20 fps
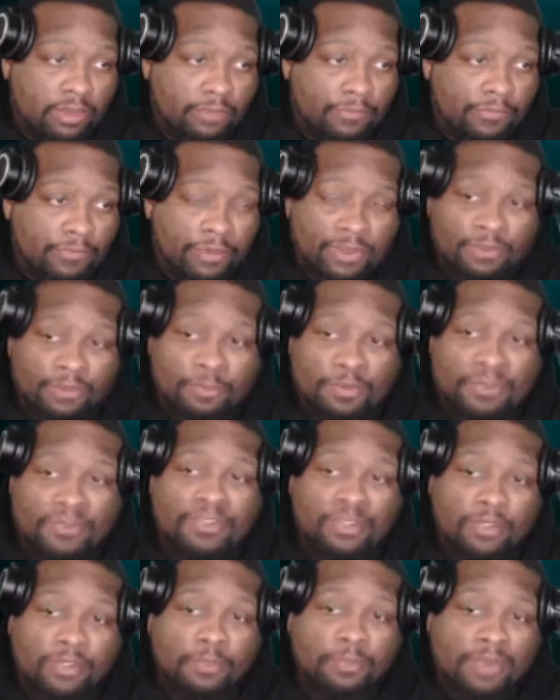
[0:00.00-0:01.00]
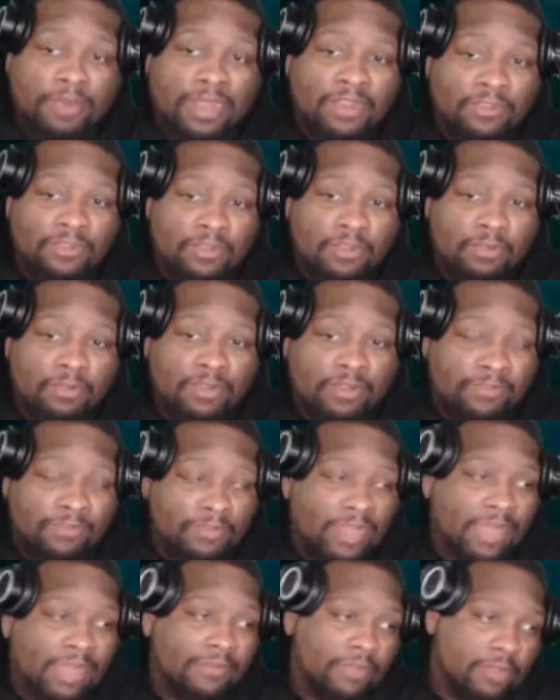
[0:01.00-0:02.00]
for this particular project, you
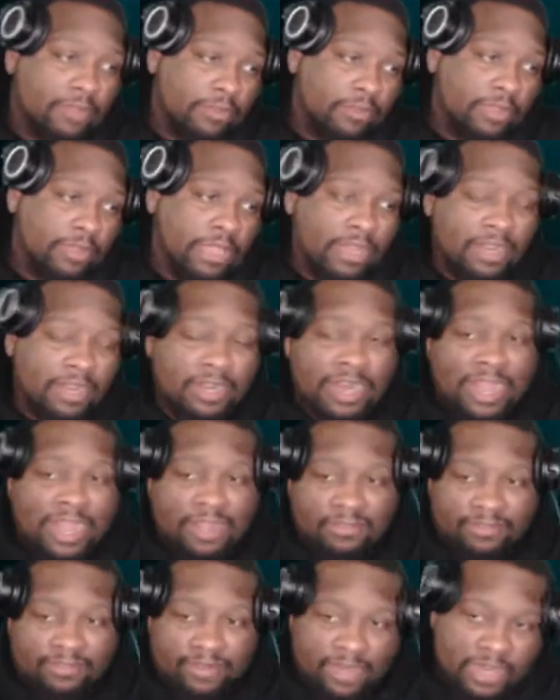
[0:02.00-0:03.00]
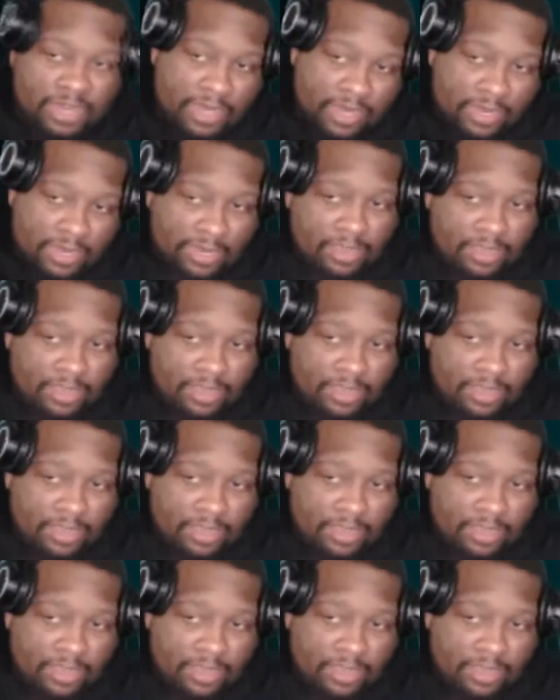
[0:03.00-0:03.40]
definitely have to do it. And then that's the,